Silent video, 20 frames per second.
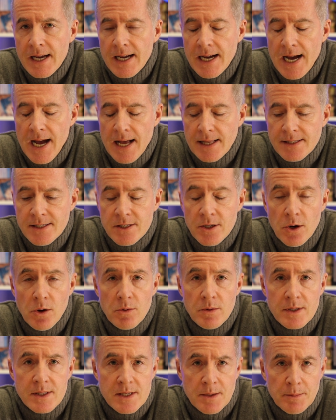and
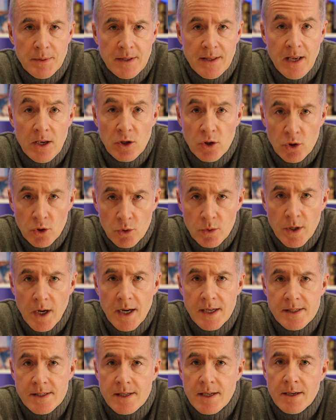so it's something that you
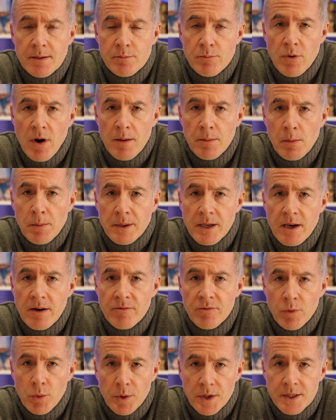guys can probably
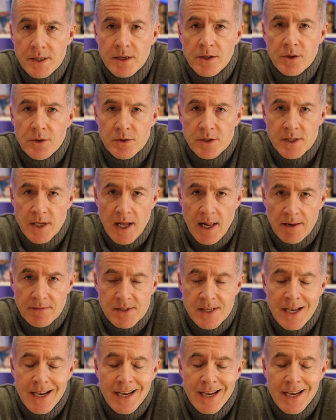avoid yourselves.